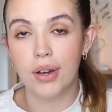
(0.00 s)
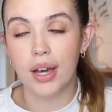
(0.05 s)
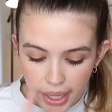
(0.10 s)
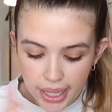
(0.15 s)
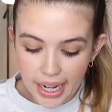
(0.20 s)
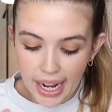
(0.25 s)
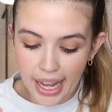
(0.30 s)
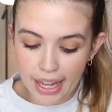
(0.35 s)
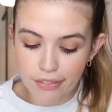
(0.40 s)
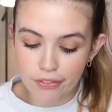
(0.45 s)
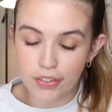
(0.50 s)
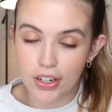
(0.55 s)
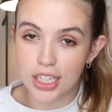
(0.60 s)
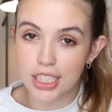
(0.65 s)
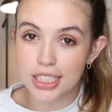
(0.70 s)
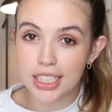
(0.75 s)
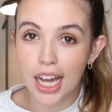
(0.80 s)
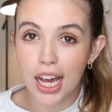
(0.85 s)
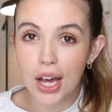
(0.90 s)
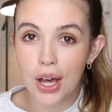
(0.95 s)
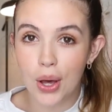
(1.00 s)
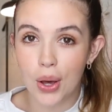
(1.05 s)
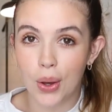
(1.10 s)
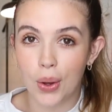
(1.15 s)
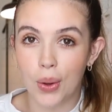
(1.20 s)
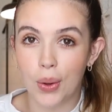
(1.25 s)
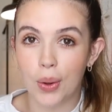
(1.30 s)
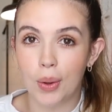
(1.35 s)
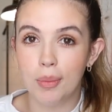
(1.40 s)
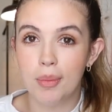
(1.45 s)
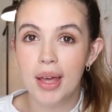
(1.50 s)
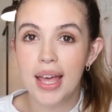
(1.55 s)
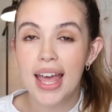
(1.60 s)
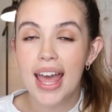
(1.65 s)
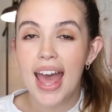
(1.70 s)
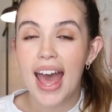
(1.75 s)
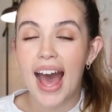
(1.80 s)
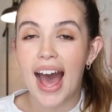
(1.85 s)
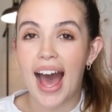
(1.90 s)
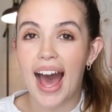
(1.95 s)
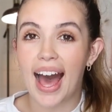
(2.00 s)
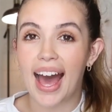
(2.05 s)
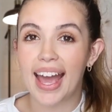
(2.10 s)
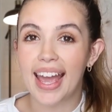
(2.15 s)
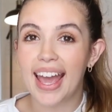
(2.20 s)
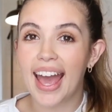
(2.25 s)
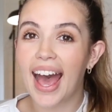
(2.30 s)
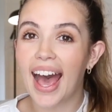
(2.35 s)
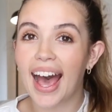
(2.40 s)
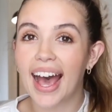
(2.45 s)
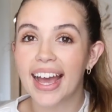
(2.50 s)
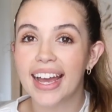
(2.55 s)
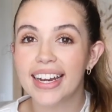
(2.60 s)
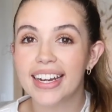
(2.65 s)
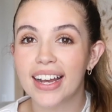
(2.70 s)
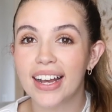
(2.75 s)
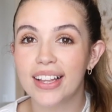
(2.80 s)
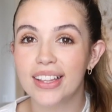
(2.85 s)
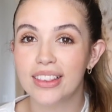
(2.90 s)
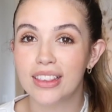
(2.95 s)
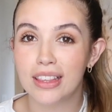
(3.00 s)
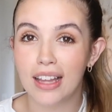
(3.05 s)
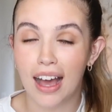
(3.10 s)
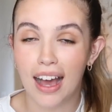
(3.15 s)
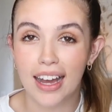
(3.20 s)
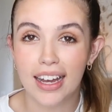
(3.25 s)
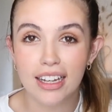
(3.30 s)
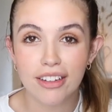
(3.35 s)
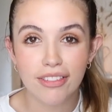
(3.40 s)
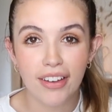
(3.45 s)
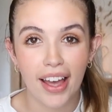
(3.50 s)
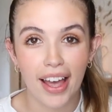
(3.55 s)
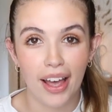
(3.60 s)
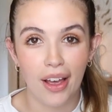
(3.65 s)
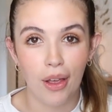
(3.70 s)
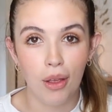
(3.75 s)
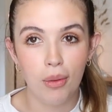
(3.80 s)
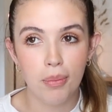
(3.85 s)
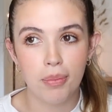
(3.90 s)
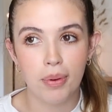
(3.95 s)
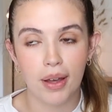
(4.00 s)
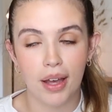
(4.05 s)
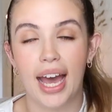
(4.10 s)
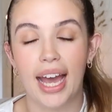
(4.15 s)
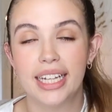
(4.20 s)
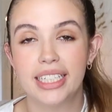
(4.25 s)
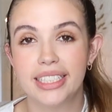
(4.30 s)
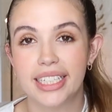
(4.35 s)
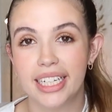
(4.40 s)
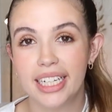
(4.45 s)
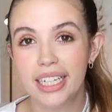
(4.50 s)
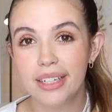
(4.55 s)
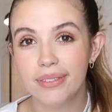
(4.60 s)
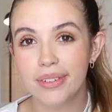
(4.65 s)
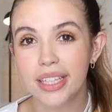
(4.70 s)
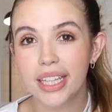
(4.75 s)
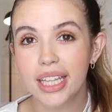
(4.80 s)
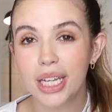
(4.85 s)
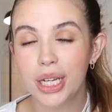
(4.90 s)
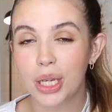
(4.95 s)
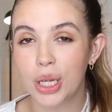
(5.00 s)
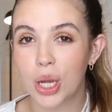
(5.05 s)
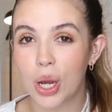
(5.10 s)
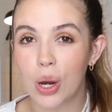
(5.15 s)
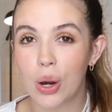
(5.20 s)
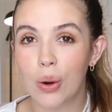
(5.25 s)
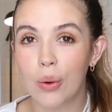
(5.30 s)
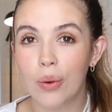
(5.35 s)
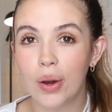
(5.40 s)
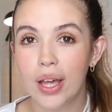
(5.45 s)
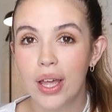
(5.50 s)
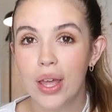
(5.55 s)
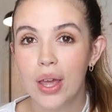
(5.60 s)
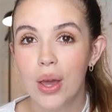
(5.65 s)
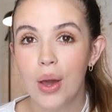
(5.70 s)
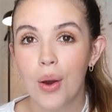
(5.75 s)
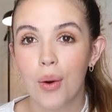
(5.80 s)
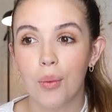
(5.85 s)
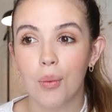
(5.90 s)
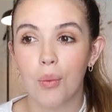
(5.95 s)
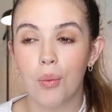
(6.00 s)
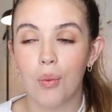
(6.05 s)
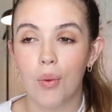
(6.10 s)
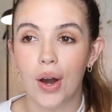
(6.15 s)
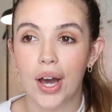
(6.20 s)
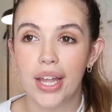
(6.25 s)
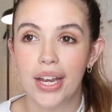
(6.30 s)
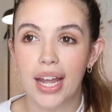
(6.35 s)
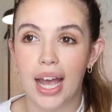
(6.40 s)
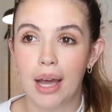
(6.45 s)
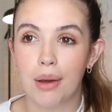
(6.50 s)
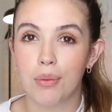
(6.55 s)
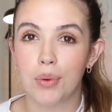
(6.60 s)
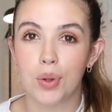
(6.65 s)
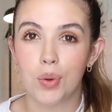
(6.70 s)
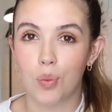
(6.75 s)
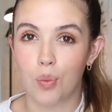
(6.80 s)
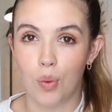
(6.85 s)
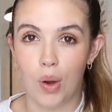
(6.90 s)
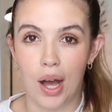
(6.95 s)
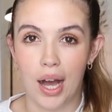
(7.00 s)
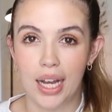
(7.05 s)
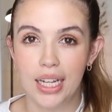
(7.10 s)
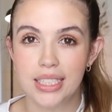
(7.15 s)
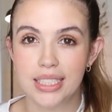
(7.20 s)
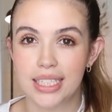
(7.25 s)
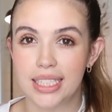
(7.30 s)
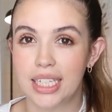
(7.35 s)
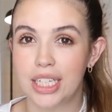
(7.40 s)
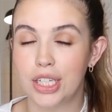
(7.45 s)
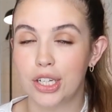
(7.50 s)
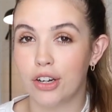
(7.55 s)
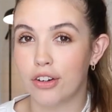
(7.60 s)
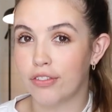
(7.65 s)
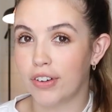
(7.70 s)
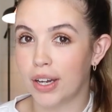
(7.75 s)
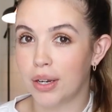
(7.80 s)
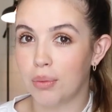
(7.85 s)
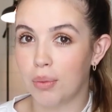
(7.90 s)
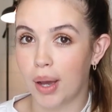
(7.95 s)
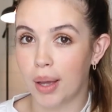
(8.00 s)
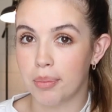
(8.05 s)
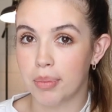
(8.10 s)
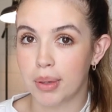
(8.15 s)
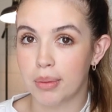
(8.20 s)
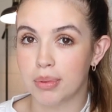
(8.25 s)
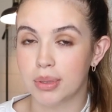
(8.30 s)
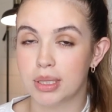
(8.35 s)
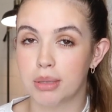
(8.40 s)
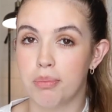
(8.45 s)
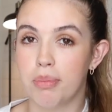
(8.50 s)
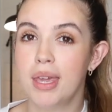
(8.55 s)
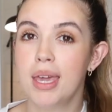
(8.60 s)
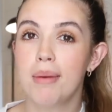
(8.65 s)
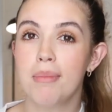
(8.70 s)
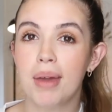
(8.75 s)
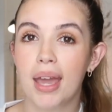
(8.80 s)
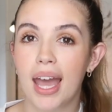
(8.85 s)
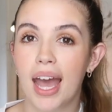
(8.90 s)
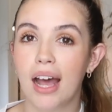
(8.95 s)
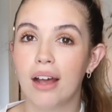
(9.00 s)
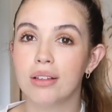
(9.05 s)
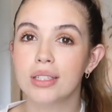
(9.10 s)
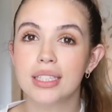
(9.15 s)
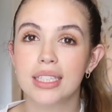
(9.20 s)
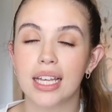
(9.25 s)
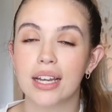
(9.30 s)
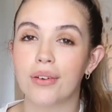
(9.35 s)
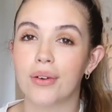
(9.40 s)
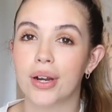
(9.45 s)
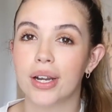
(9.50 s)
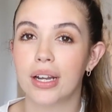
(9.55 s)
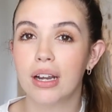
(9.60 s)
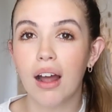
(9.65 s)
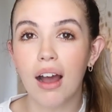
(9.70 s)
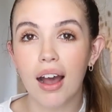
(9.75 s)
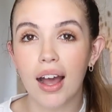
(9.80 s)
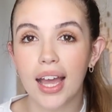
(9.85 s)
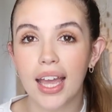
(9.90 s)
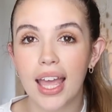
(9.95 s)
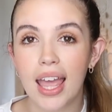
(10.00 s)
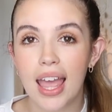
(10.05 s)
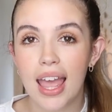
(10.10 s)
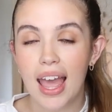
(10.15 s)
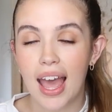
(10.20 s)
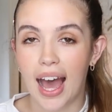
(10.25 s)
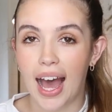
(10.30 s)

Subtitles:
When I first got home, I had a lot of help. I didn't really know what I would want. I didn't know if I'd want people to be at my house or not.